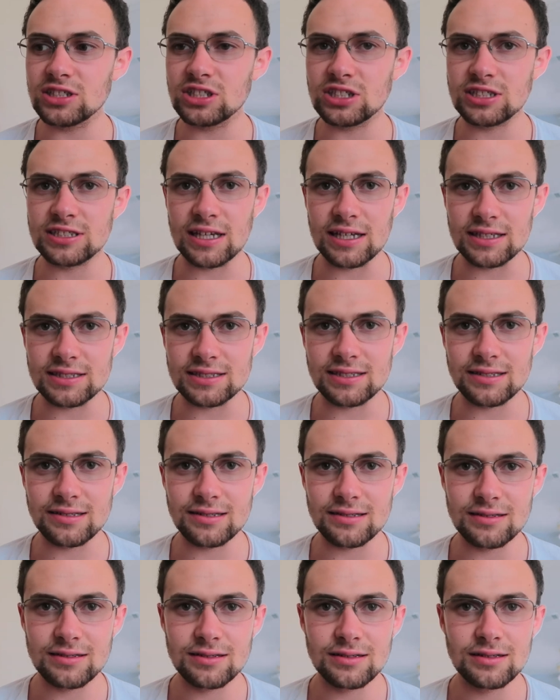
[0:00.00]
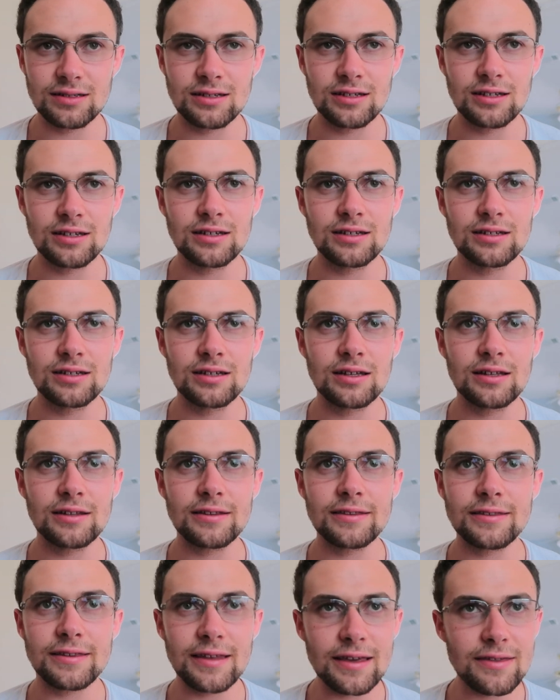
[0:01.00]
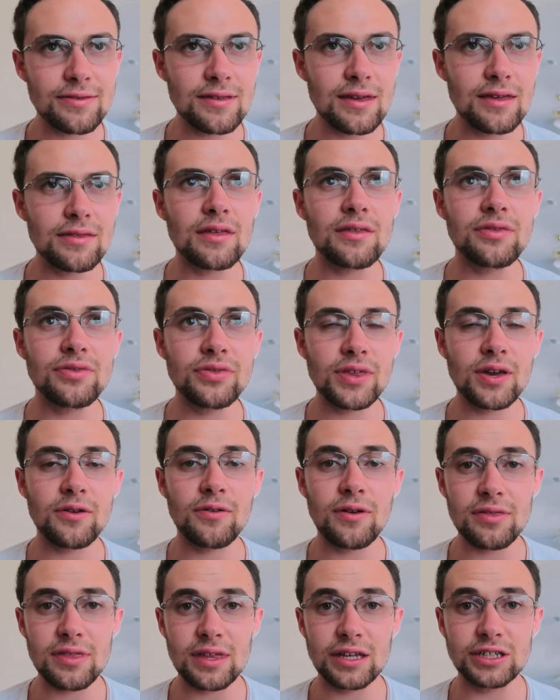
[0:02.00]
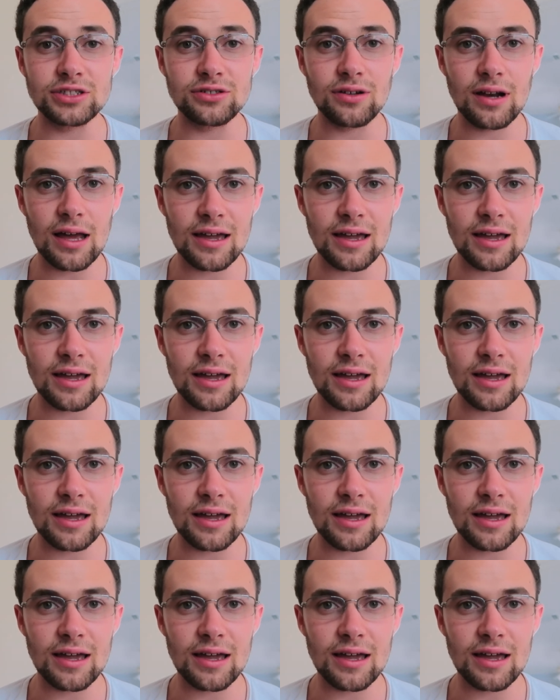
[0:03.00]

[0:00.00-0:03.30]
shit, this is a serious issue.